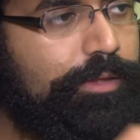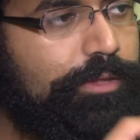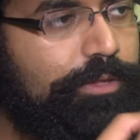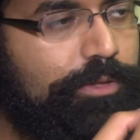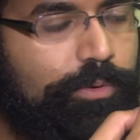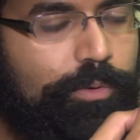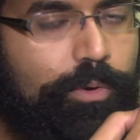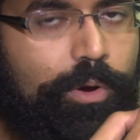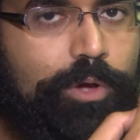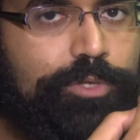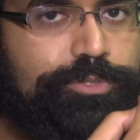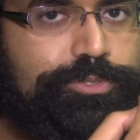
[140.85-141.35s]

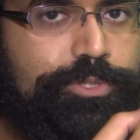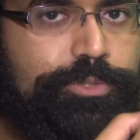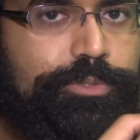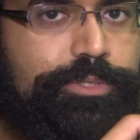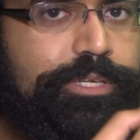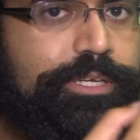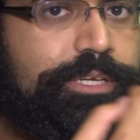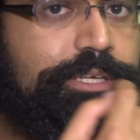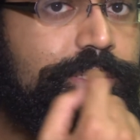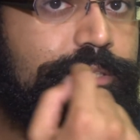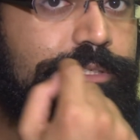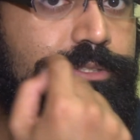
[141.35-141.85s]
You also
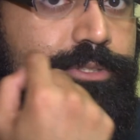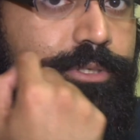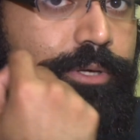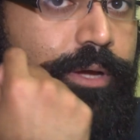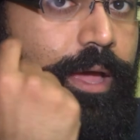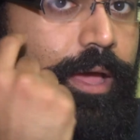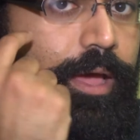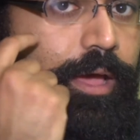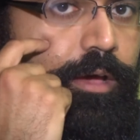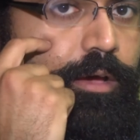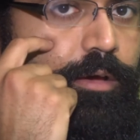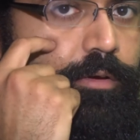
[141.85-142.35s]
need to
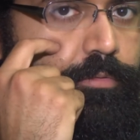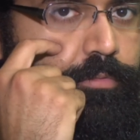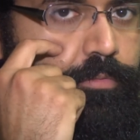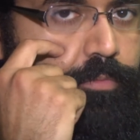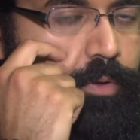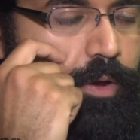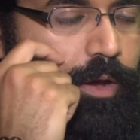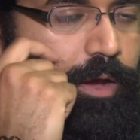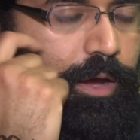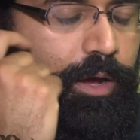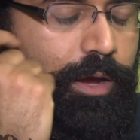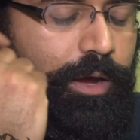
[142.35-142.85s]
have
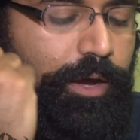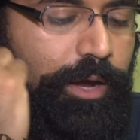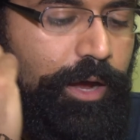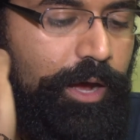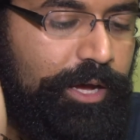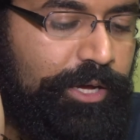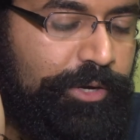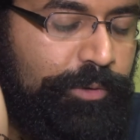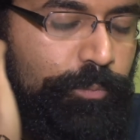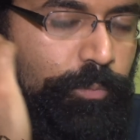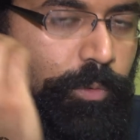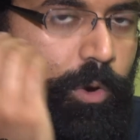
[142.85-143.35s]

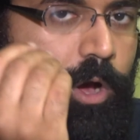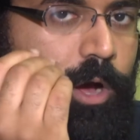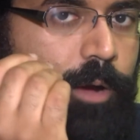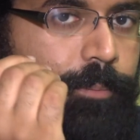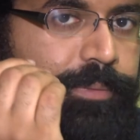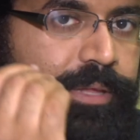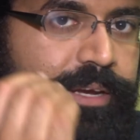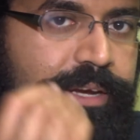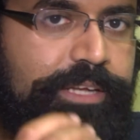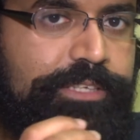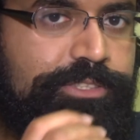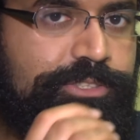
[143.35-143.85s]
a ROM
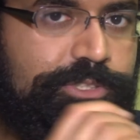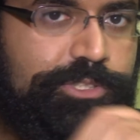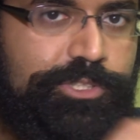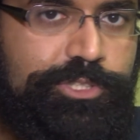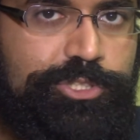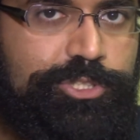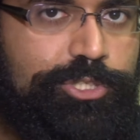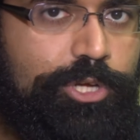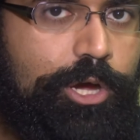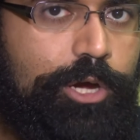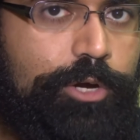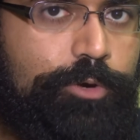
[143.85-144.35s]
that isn't a
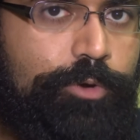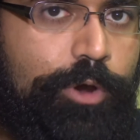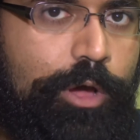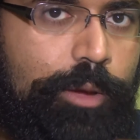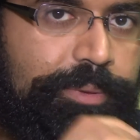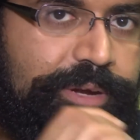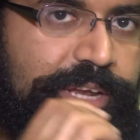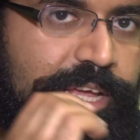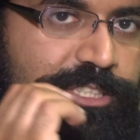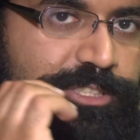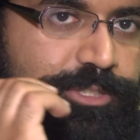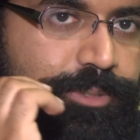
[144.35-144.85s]
stock ROM.
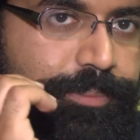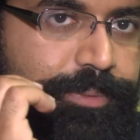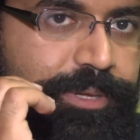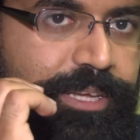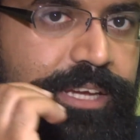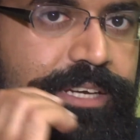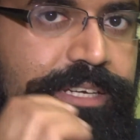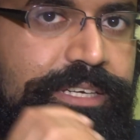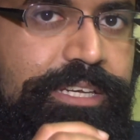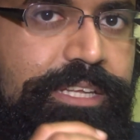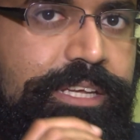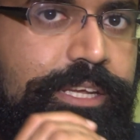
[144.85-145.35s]
It has to be
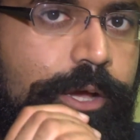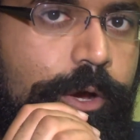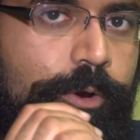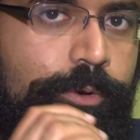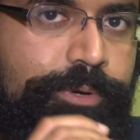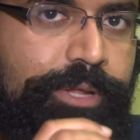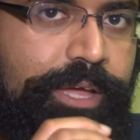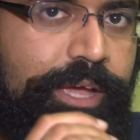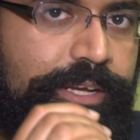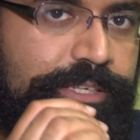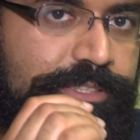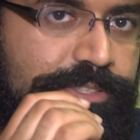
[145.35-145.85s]
a
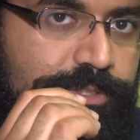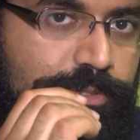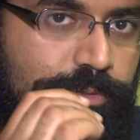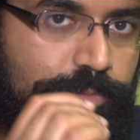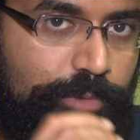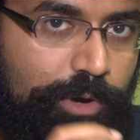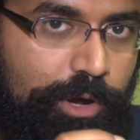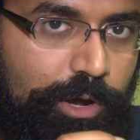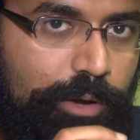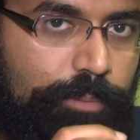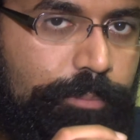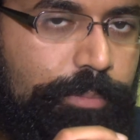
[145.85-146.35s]
deodexed
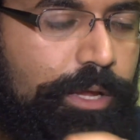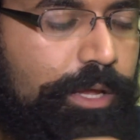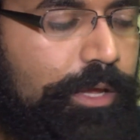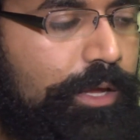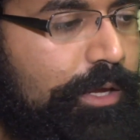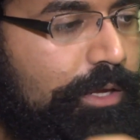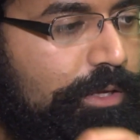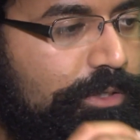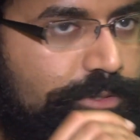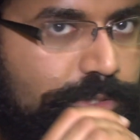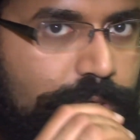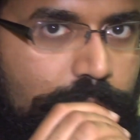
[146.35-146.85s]
ROM.
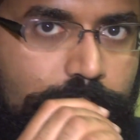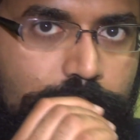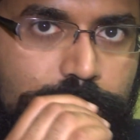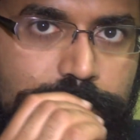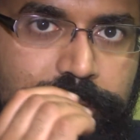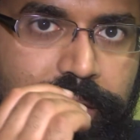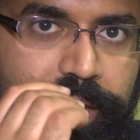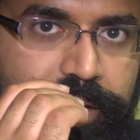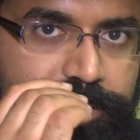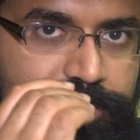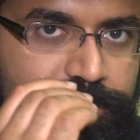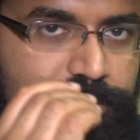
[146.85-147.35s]
So
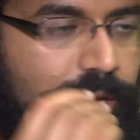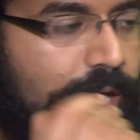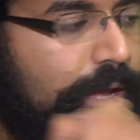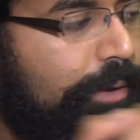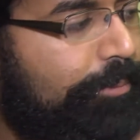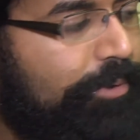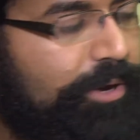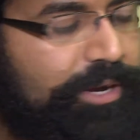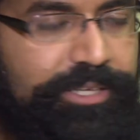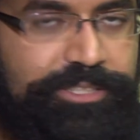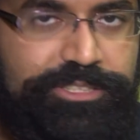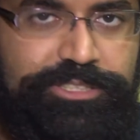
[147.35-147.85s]
that is,
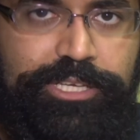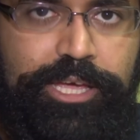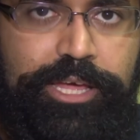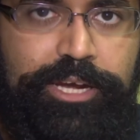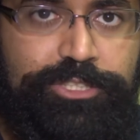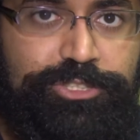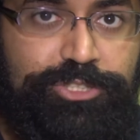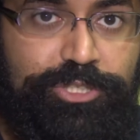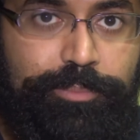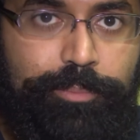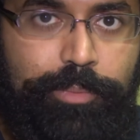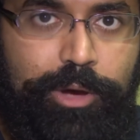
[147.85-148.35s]
I'm running
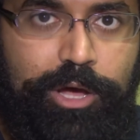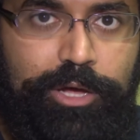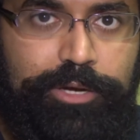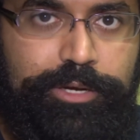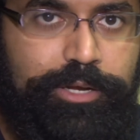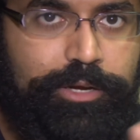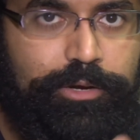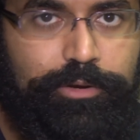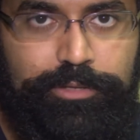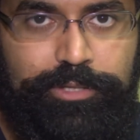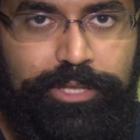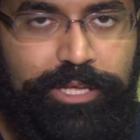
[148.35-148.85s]
Cyanogen Mod
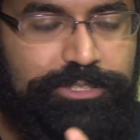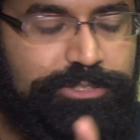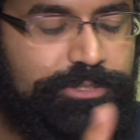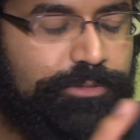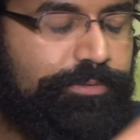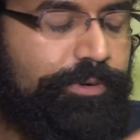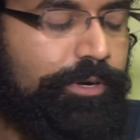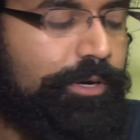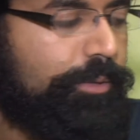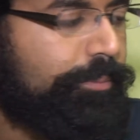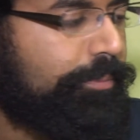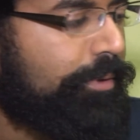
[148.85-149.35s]
here, and that's a
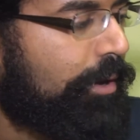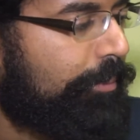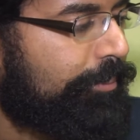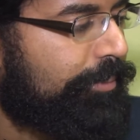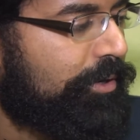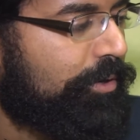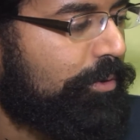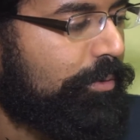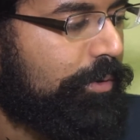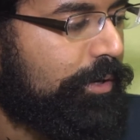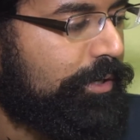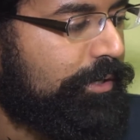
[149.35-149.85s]
fairly
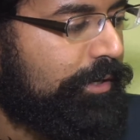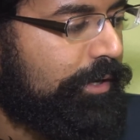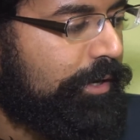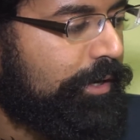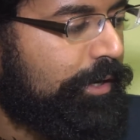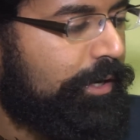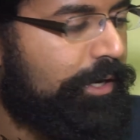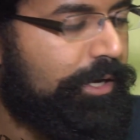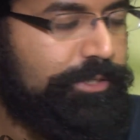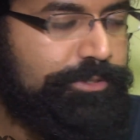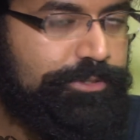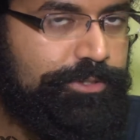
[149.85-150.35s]
popular one
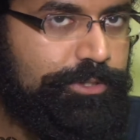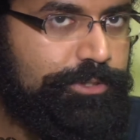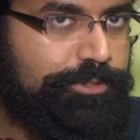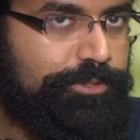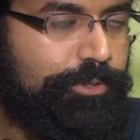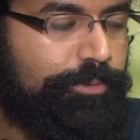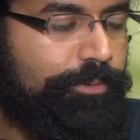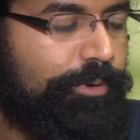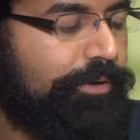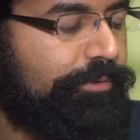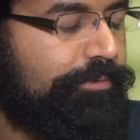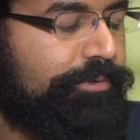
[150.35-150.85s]

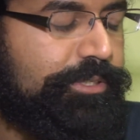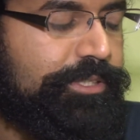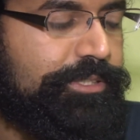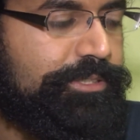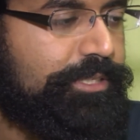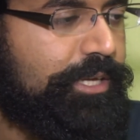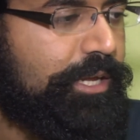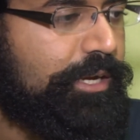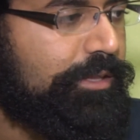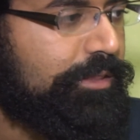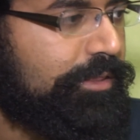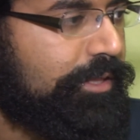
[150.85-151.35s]
to run for these
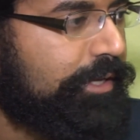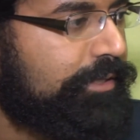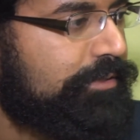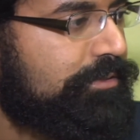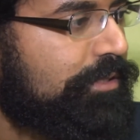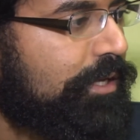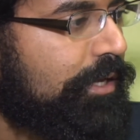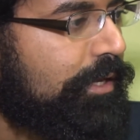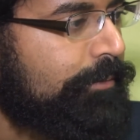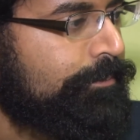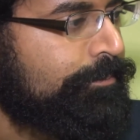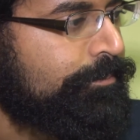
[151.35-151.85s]
kind of things.
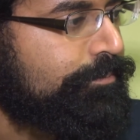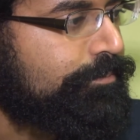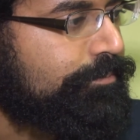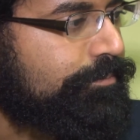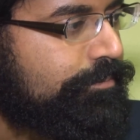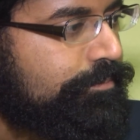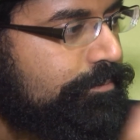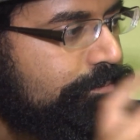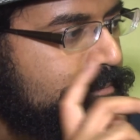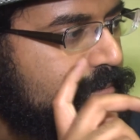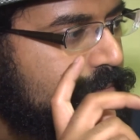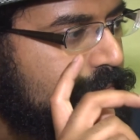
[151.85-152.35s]

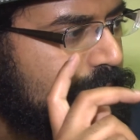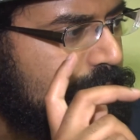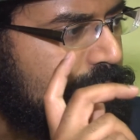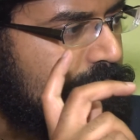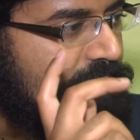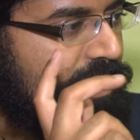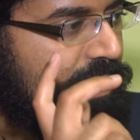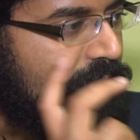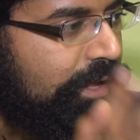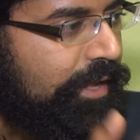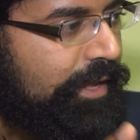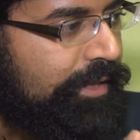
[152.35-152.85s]

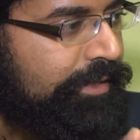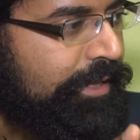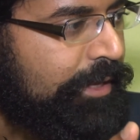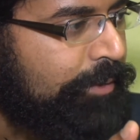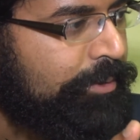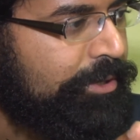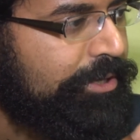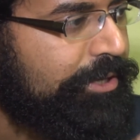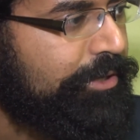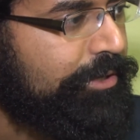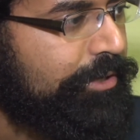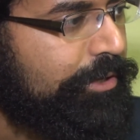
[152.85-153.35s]
And then
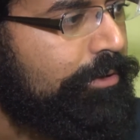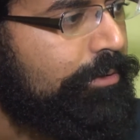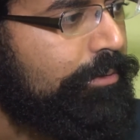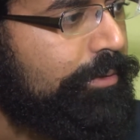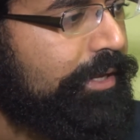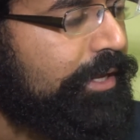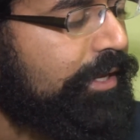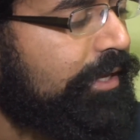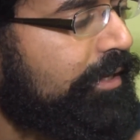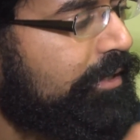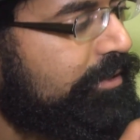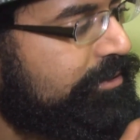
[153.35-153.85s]
what you do
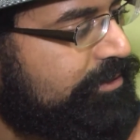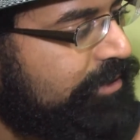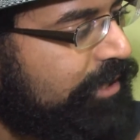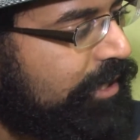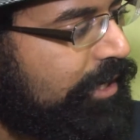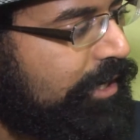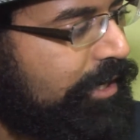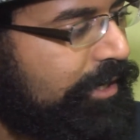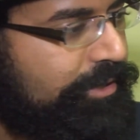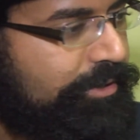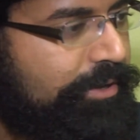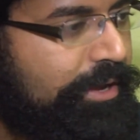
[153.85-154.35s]
is
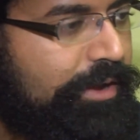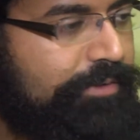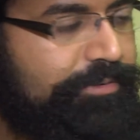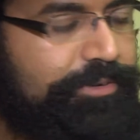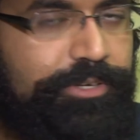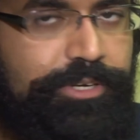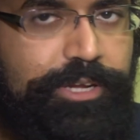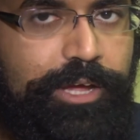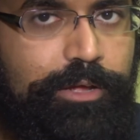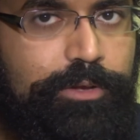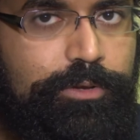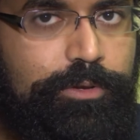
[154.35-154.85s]
you have to
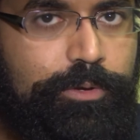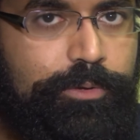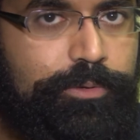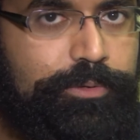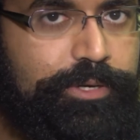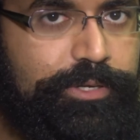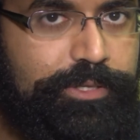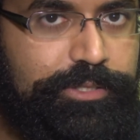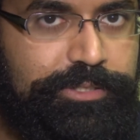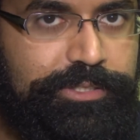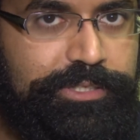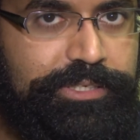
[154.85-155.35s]

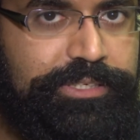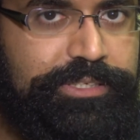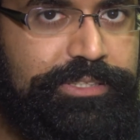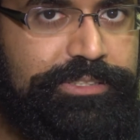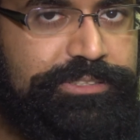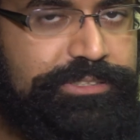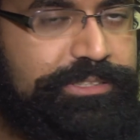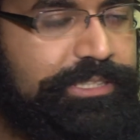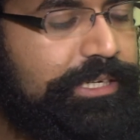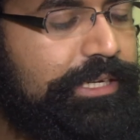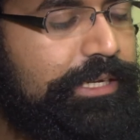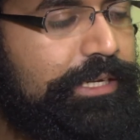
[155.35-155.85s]
download the
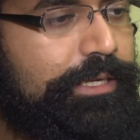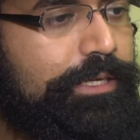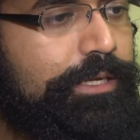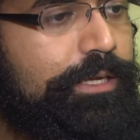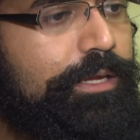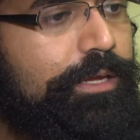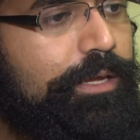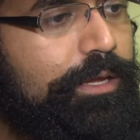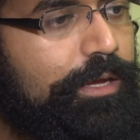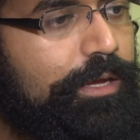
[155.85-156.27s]
Ziddy.